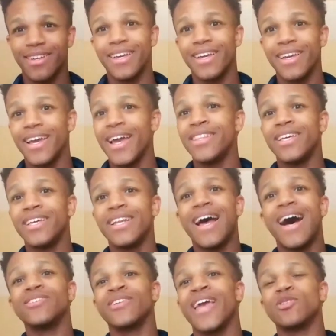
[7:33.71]
And then how's
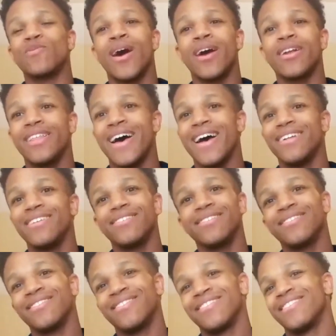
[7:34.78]
Yang respond to that?
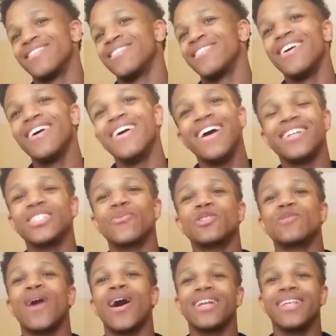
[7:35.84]
How's he
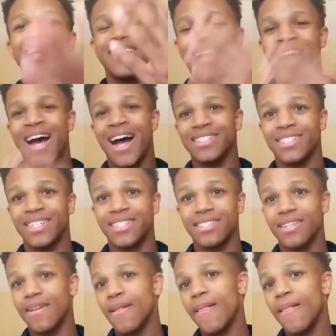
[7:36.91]
respond to that nonsense?